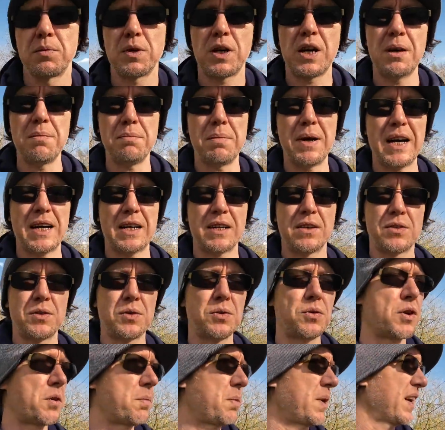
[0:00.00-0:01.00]
we'll come back and
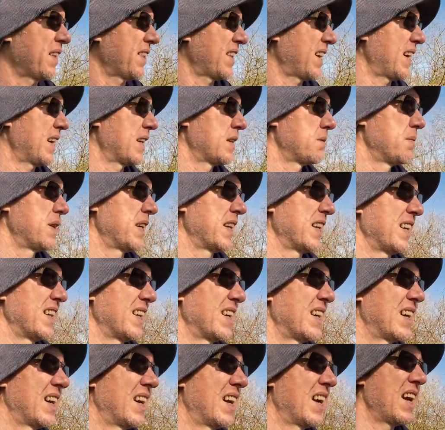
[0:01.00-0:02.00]
talk about that in a minute
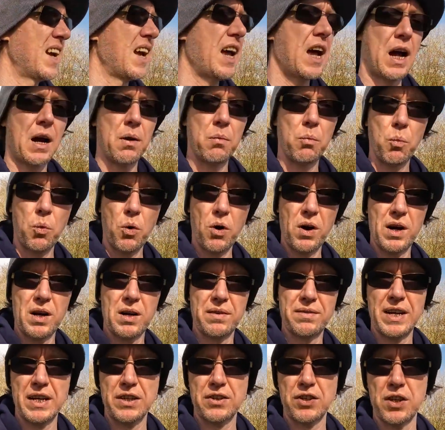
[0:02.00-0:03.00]
and why
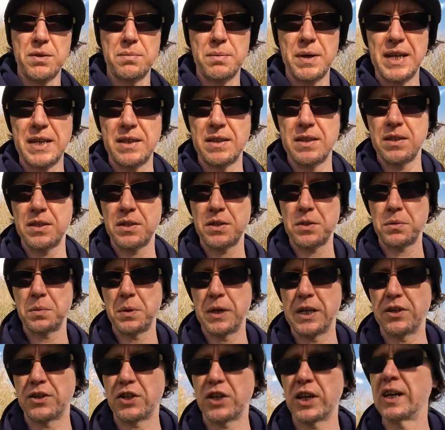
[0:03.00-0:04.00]
I've actually made this
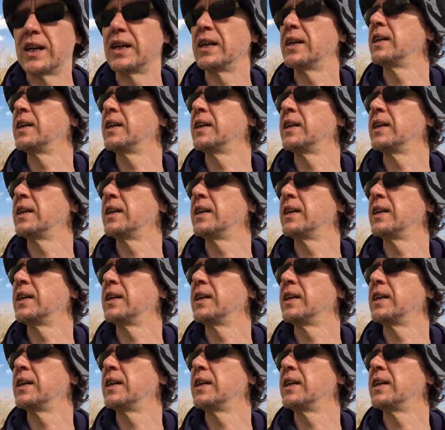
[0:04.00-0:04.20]
switch.